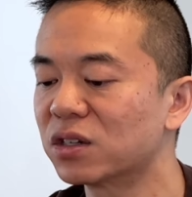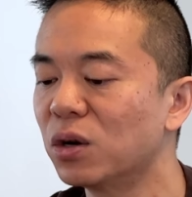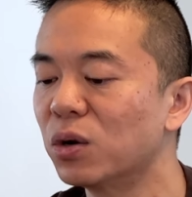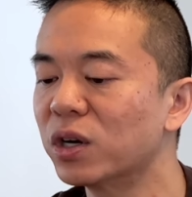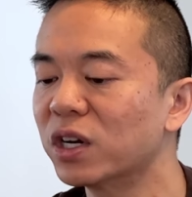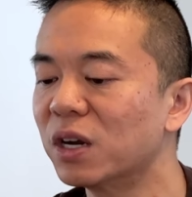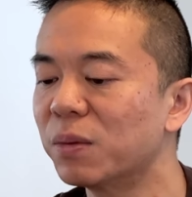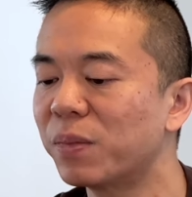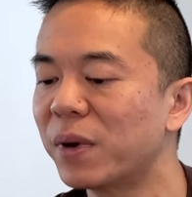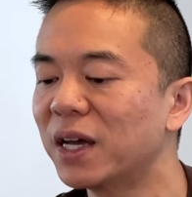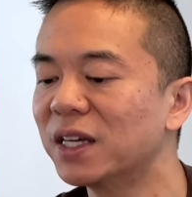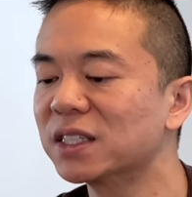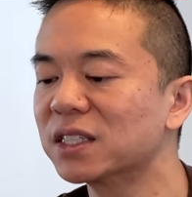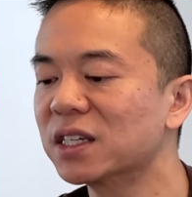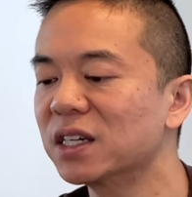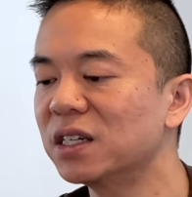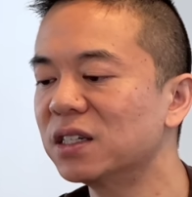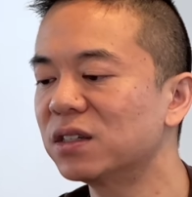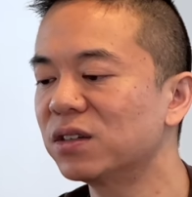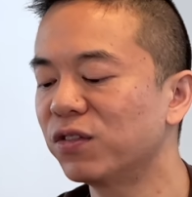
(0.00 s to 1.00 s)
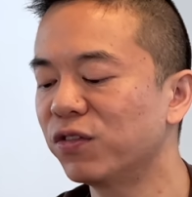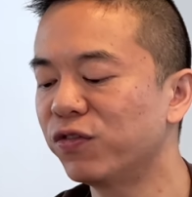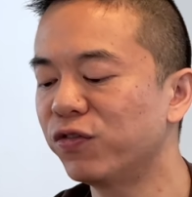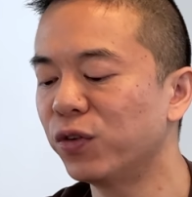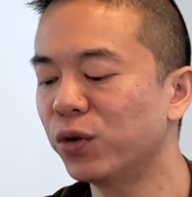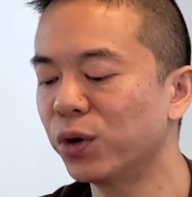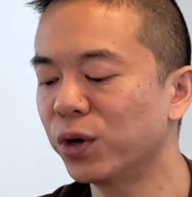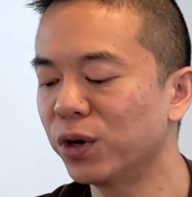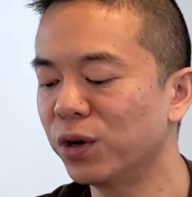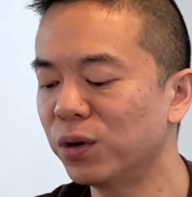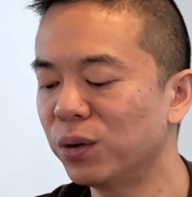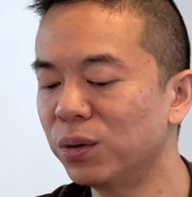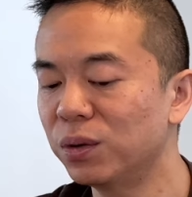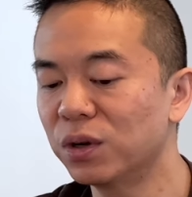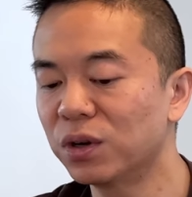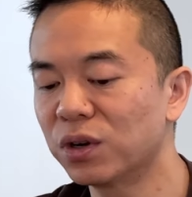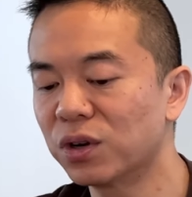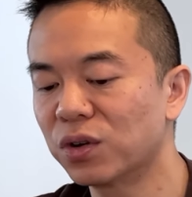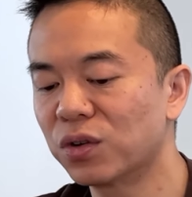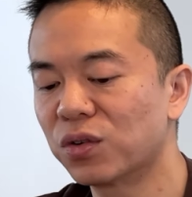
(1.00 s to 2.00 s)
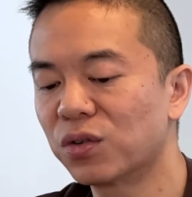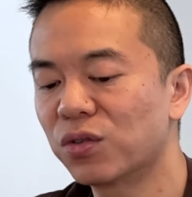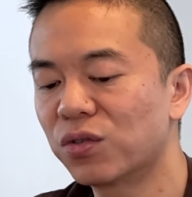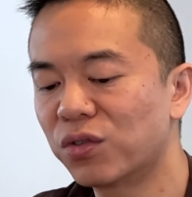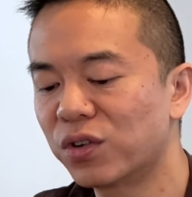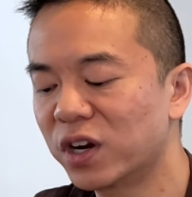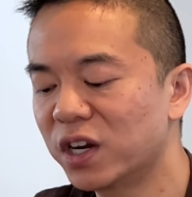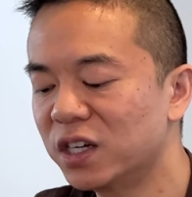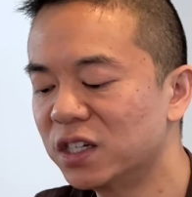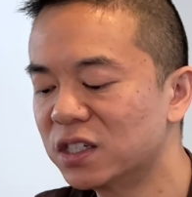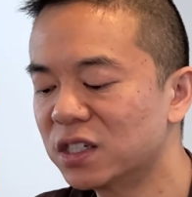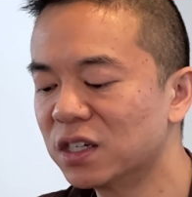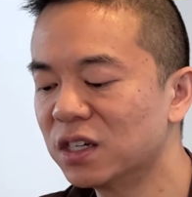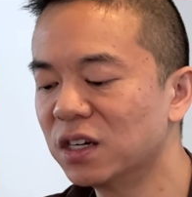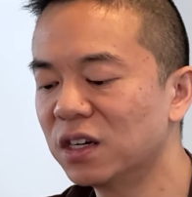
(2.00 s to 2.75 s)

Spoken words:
Coconut Basket, foil, great.